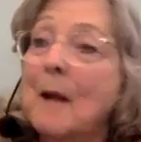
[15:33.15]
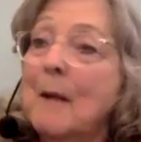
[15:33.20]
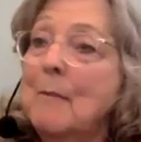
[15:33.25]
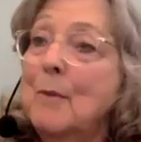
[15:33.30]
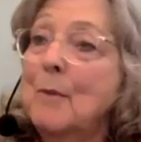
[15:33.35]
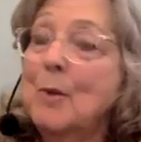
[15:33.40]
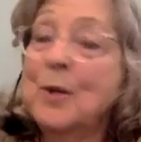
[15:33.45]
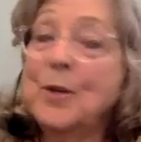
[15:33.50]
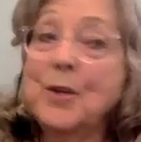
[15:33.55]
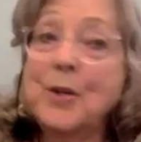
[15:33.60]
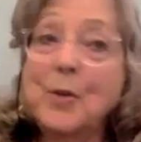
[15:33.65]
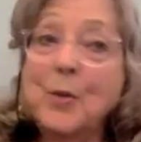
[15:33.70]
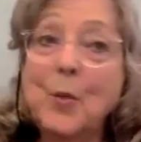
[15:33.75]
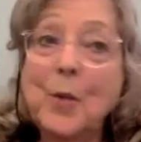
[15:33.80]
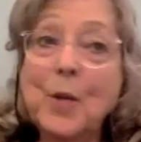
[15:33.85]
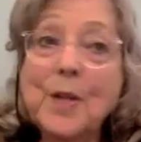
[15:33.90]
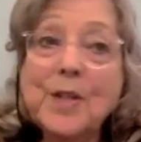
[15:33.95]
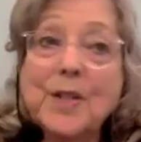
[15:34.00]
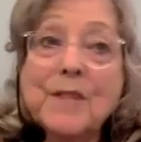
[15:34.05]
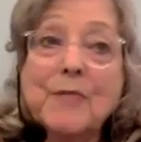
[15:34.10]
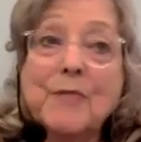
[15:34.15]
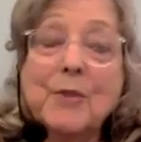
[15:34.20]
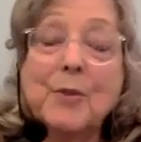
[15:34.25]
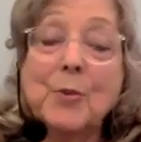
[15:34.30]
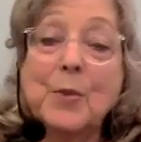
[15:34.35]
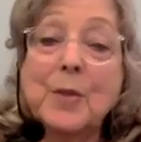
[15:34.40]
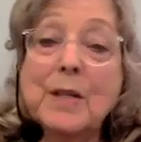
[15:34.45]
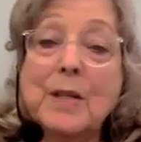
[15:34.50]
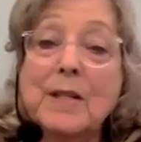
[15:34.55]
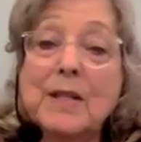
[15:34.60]
More than once, if you
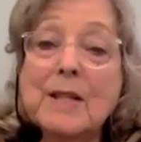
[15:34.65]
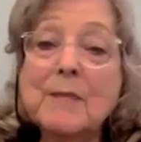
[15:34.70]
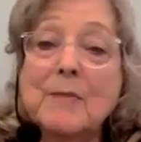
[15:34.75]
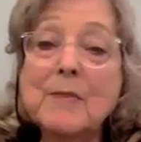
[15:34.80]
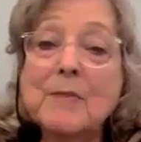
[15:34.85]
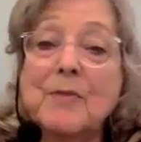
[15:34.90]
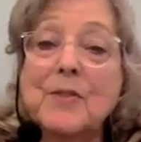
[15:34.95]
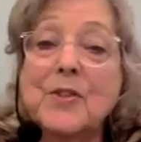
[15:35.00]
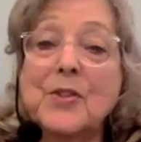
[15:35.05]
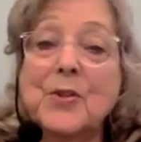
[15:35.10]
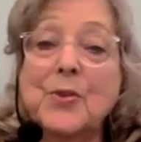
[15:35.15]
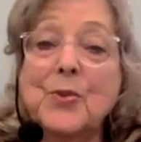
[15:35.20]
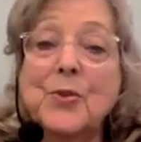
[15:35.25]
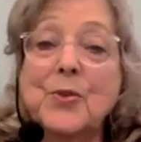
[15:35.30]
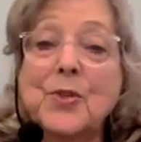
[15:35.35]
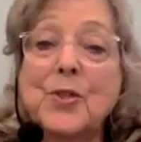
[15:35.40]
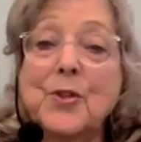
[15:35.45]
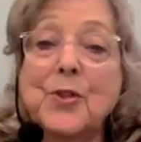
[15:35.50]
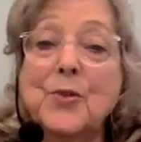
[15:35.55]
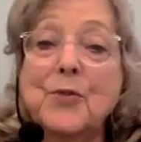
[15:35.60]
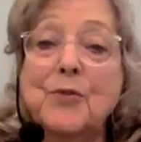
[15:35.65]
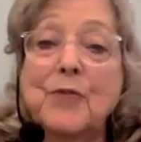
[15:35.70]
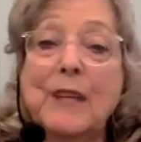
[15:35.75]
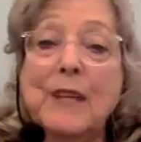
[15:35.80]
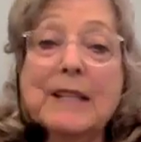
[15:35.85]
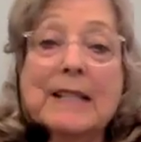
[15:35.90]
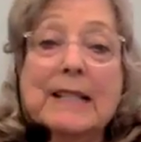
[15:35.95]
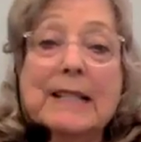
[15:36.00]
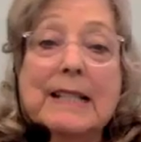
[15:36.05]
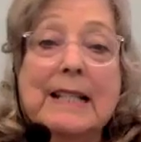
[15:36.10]
read some of the suttas, you'll
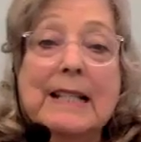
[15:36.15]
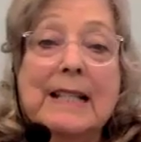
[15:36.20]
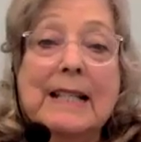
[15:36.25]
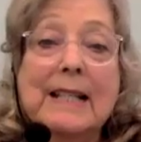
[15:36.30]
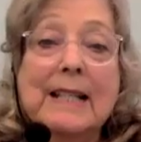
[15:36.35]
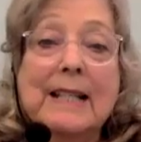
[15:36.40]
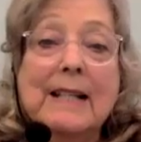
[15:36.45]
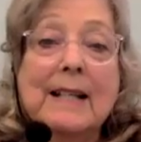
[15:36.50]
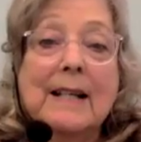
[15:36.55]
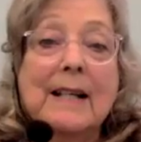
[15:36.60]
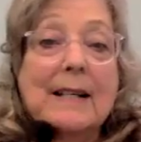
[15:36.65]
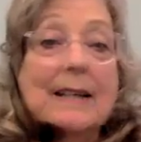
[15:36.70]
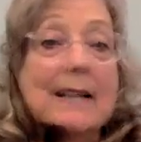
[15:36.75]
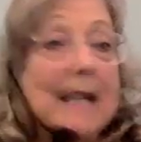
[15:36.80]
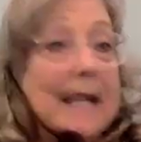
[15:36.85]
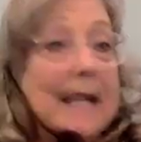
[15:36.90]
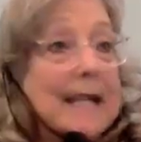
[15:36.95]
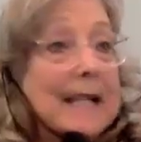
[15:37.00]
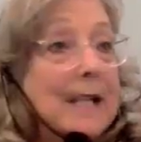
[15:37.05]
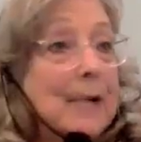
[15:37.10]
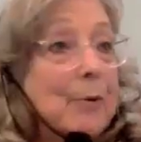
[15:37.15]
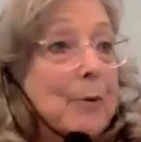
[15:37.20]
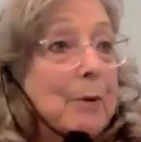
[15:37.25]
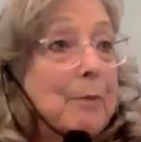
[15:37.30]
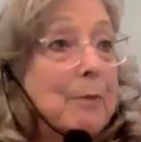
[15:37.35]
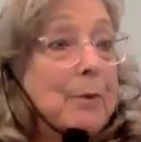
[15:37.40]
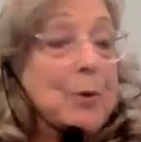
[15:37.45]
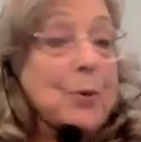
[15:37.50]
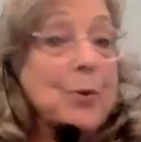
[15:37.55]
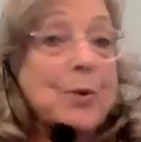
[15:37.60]
find that he lightly
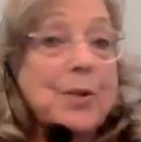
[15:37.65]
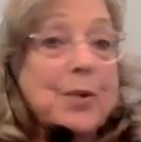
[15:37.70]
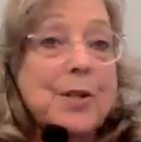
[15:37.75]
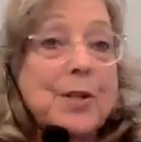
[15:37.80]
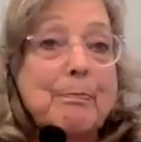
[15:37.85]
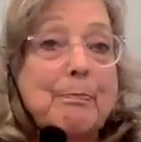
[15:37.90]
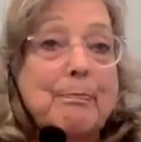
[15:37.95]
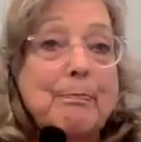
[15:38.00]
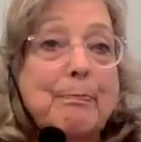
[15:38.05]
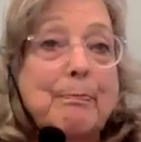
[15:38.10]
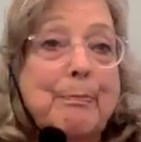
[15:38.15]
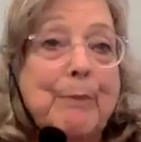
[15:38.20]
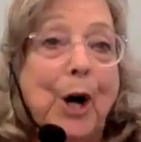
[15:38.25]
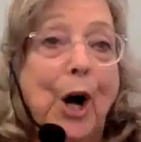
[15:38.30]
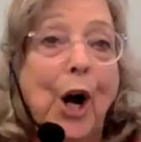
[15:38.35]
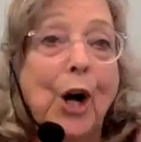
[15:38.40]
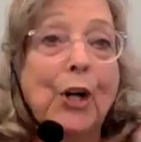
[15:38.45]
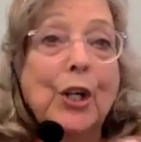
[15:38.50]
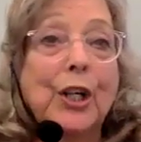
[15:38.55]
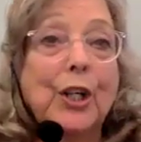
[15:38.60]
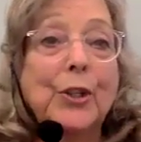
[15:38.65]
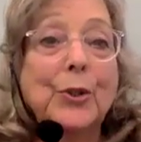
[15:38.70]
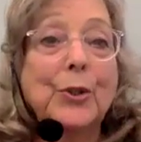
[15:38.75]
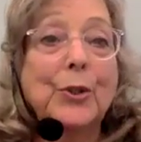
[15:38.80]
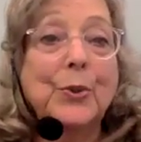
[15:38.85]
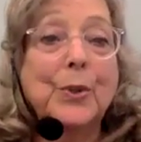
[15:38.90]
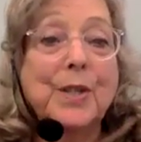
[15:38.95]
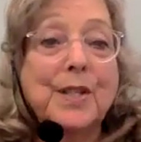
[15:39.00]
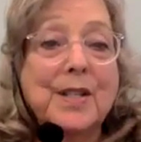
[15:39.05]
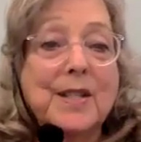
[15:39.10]
rebukes Mara,
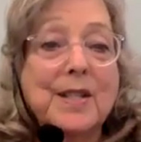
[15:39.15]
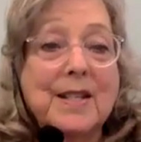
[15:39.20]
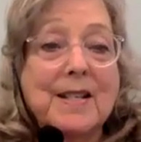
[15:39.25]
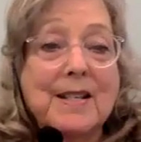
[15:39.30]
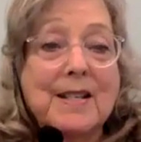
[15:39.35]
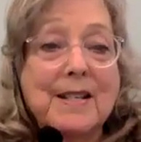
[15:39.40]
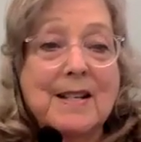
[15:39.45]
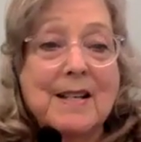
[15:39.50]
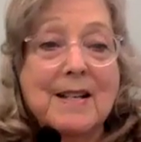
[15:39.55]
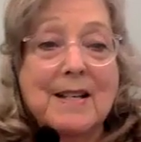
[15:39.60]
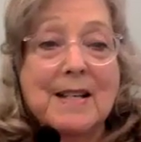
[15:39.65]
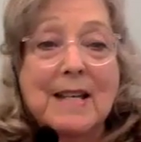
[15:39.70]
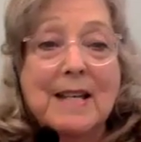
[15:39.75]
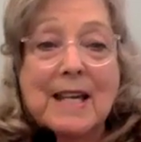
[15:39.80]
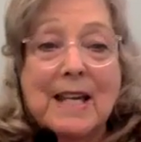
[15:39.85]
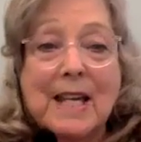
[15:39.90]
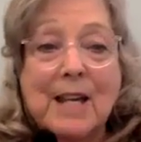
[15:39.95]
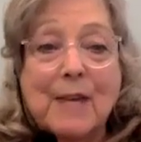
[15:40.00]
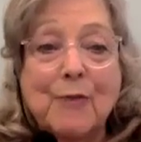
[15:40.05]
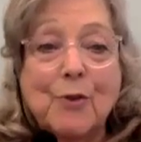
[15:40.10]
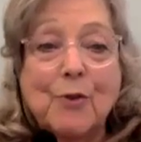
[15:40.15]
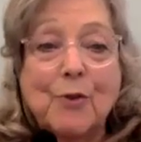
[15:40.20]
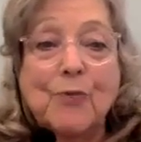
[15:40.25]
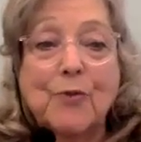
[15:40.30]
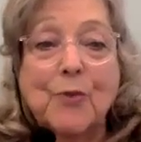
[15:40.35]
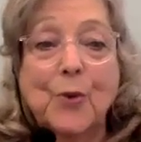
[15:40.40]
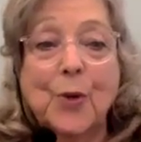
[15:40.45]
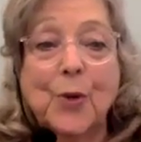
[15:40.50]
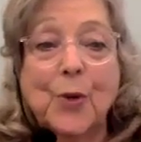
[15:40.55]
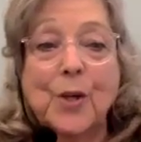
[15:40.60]
who is the evil
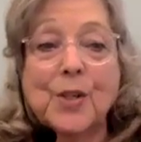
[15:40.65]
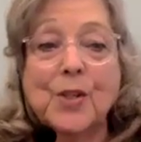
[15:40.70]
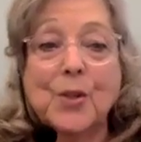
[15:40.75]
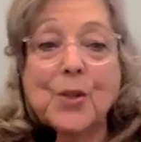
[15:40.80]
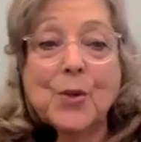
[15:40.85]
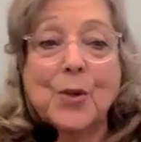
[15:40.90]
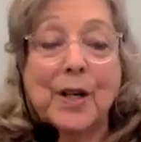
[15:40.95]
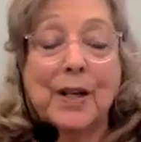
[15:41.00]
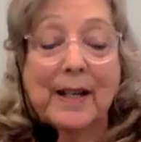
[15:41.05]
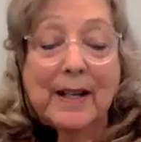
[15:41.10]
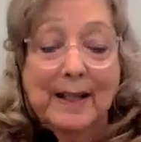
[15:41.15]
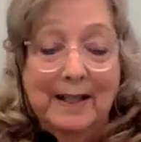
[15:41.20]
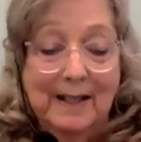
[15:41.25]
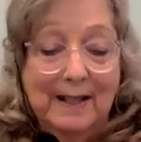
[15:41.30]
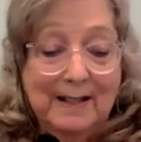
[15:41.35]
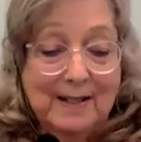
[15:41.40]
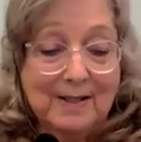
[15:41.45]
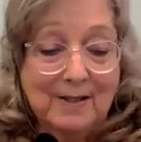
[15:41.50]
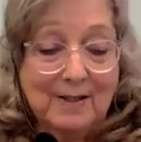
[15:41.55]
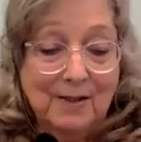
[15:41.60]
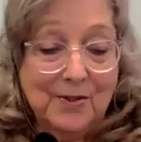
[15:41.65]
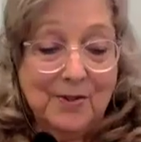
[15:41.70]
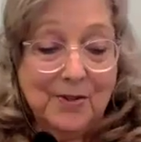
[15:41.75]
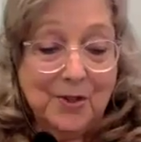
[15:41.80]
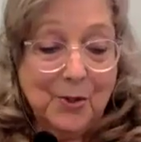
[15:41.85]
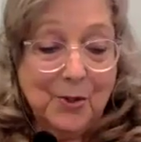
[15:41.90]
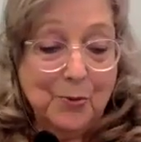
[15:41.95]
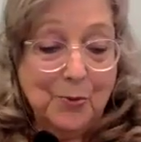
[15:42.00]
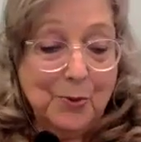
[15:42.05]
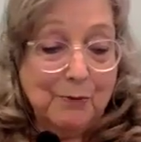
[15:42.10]
force, or it's
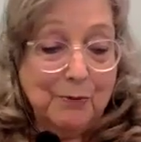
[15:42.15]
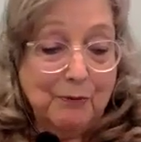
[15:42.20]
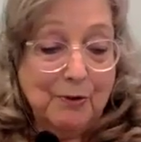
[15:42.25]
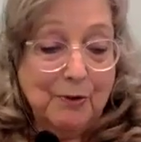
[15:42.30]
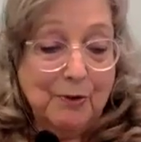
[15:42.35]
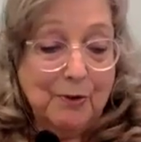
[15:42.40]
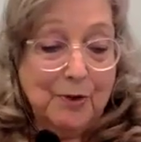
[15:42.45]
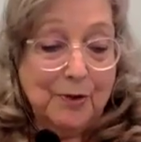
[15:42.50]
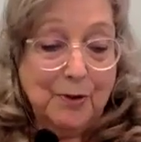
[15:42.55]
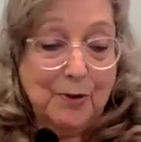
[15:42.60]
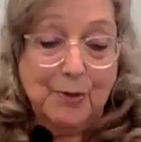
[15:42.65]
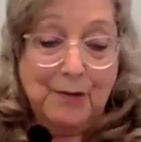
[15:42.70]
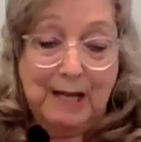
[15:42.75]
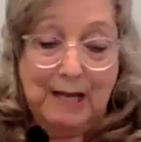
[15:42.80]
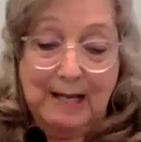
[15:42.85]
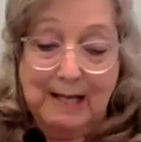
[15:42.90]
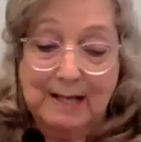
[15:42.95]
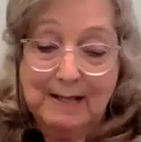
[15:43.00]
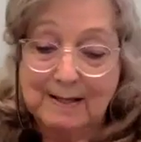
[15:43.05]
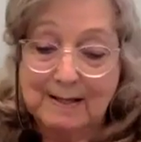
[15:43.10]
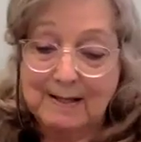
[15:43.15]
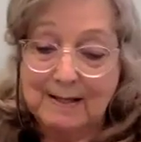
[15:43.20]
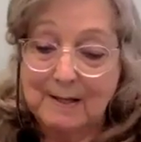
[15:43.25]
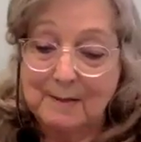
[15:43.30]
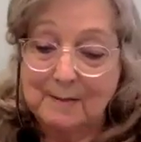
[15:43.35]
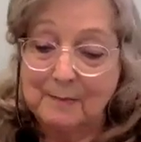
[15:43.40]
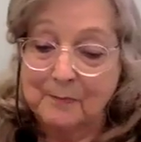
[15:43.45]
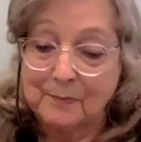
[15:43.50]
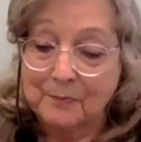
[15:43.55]
also referred to as